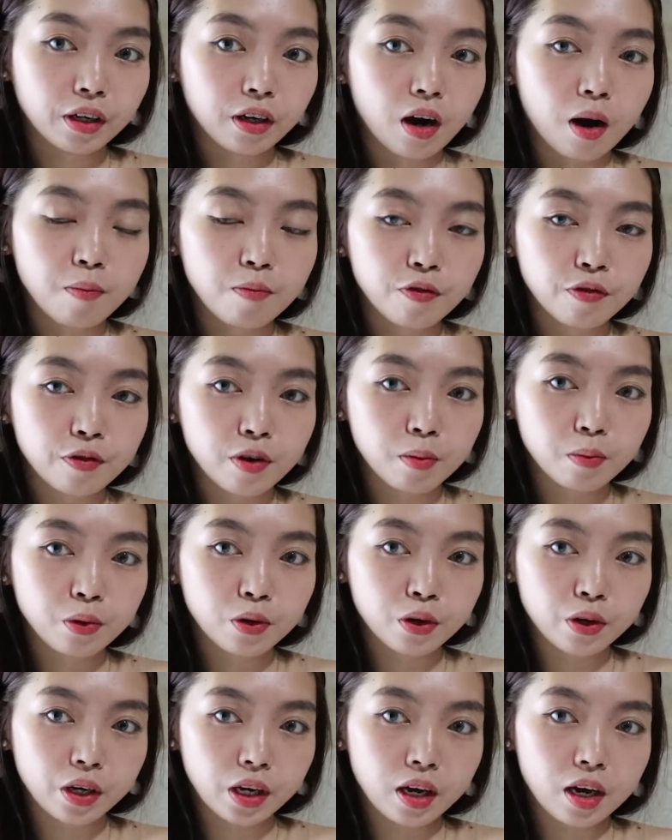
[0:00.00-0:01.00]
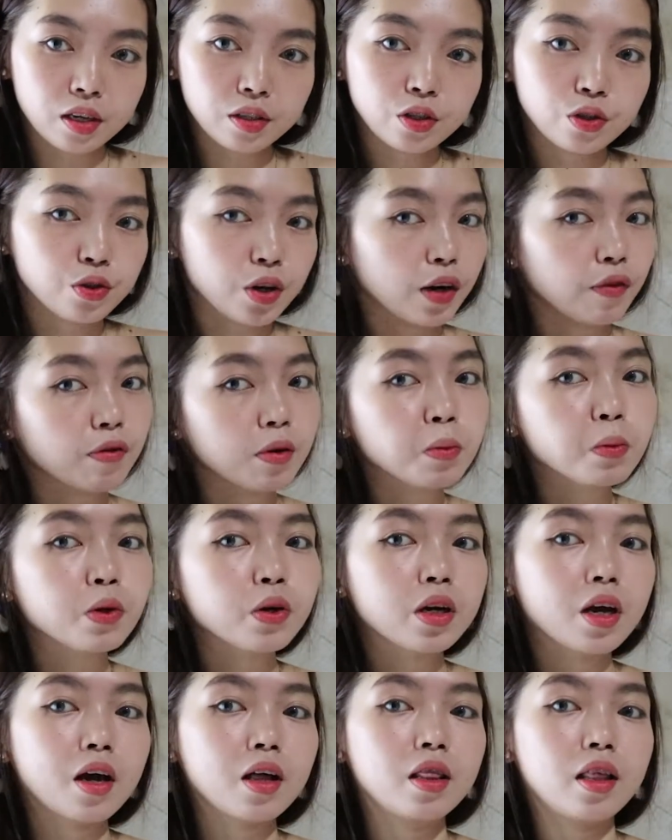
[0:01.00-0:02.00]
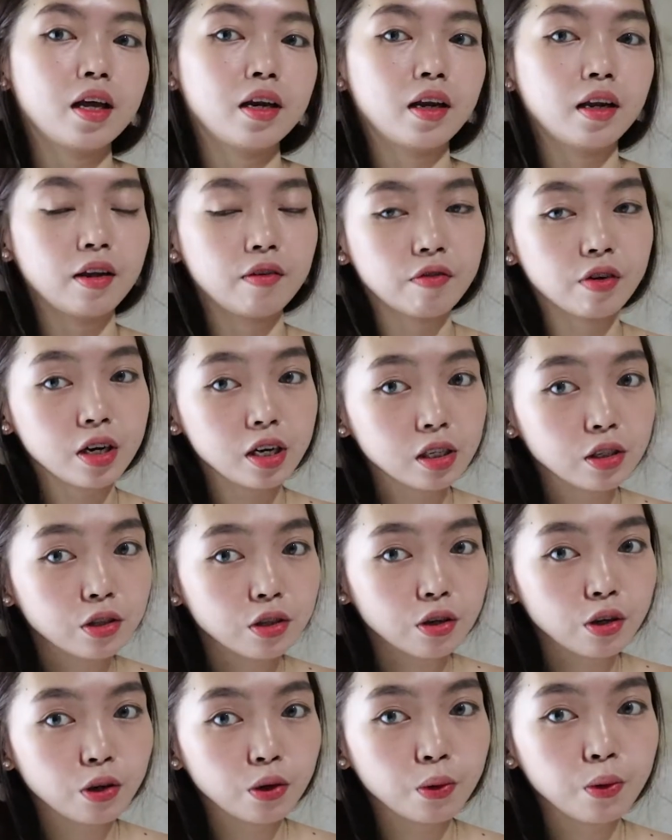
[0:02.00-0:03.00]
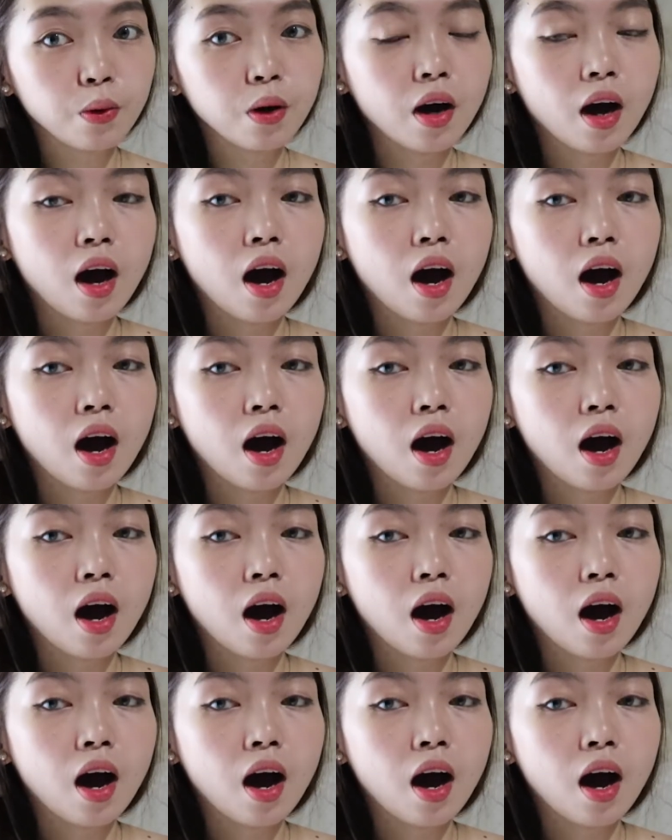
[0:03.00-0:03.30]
come from Korea, straight from Korea. They deliver it to you.